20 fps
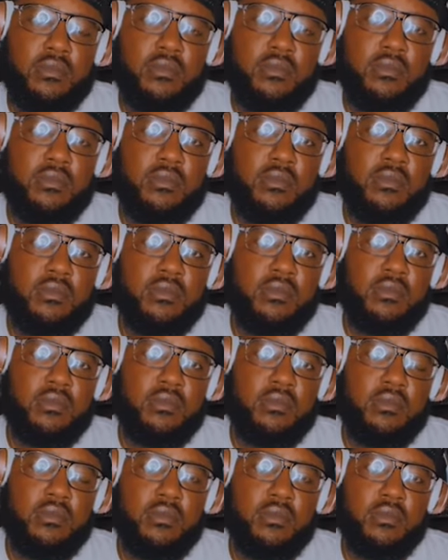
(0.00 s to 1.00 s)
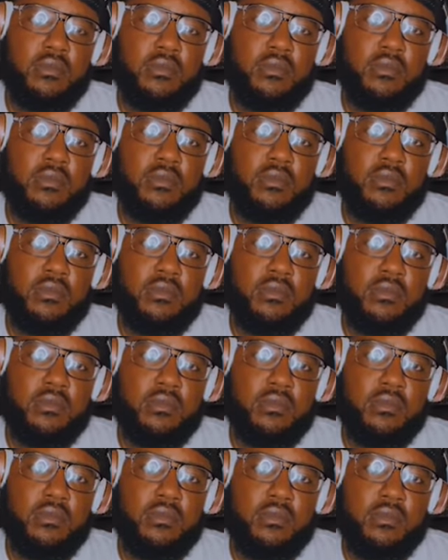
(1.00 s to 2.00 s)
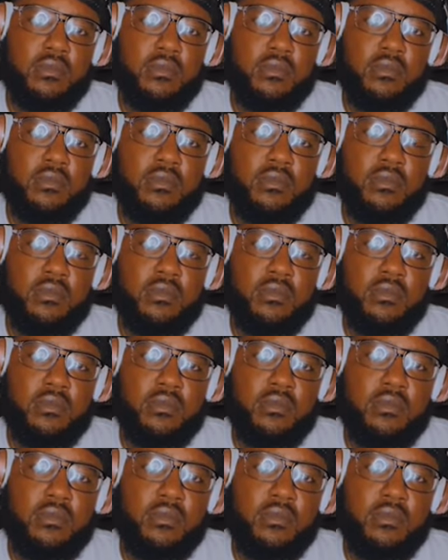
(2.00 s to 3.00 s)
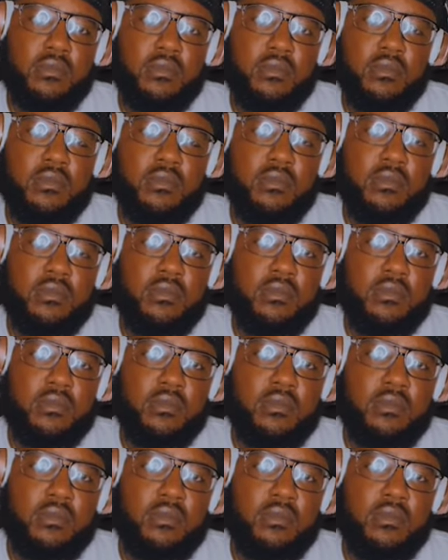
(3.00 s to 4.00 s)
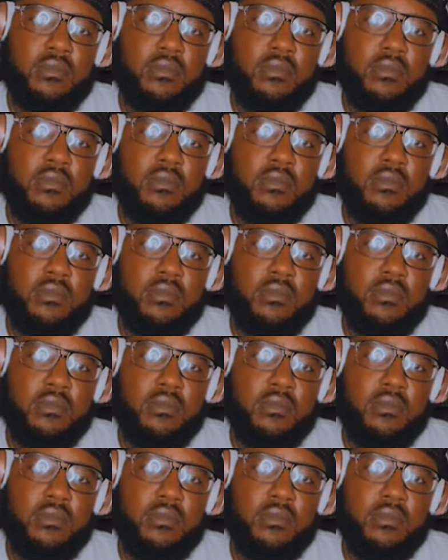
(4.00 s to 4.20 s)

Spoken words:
(silent)